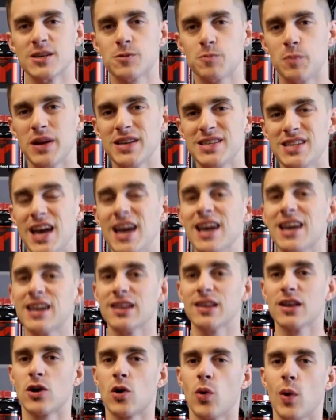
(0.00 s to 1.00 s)

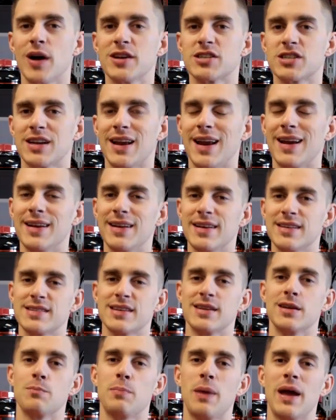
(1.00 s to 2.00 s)
particular question, and it is
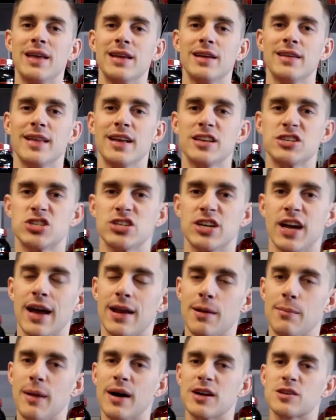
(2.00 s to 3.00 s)
an opinion that's
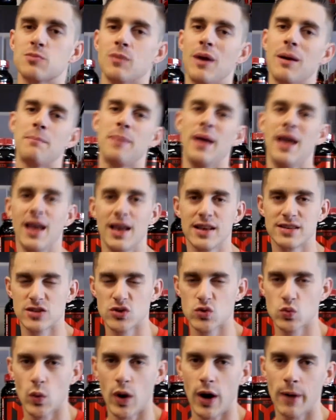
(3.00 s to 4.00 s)
shared amongst my peers
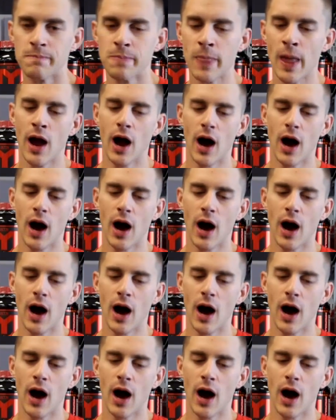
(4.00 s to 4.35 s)
as well.